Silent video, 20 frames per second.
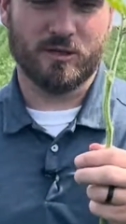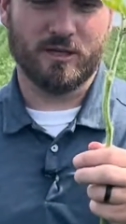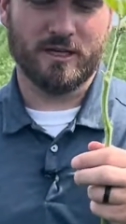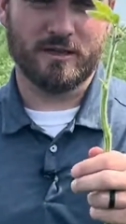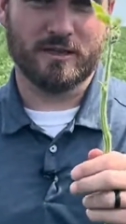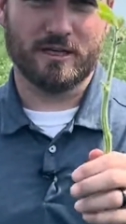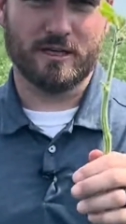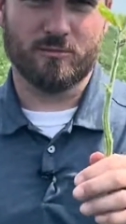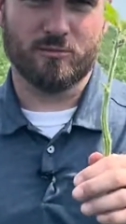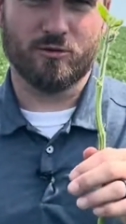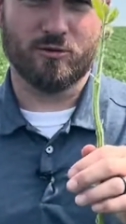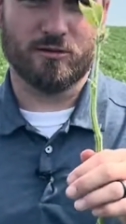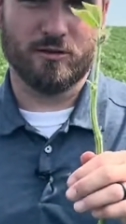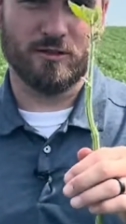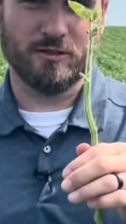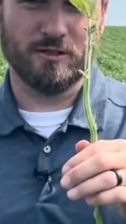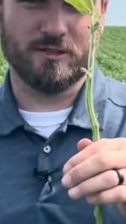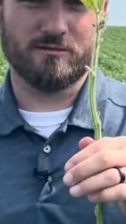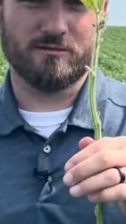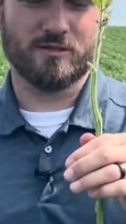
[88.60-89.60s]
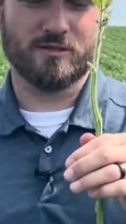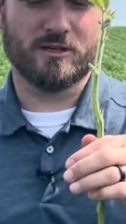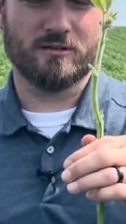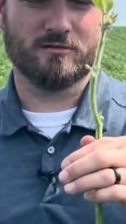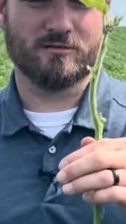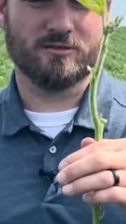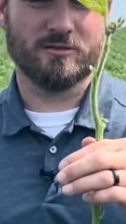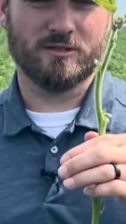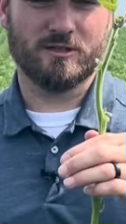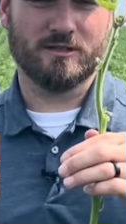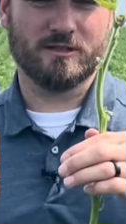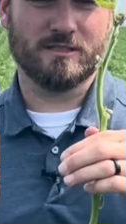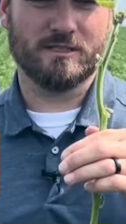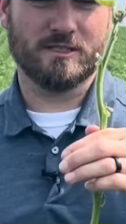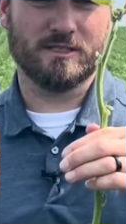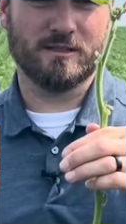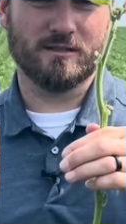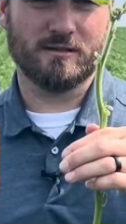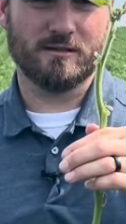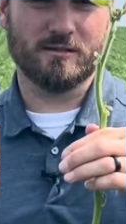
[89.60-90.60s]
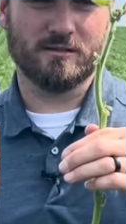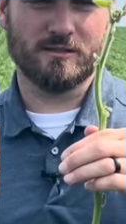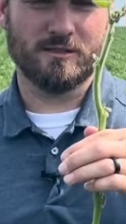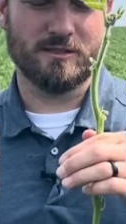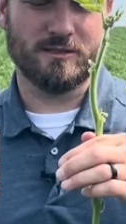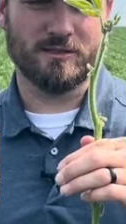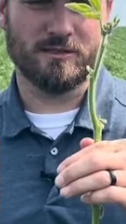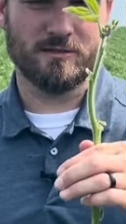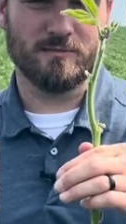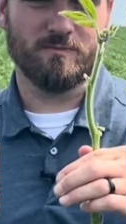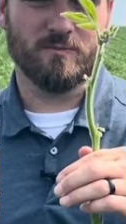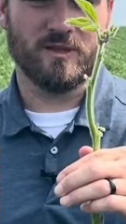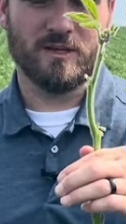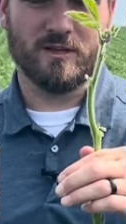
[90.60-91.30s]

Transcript: plant that I pulled the leaves off so you can see it a little easier.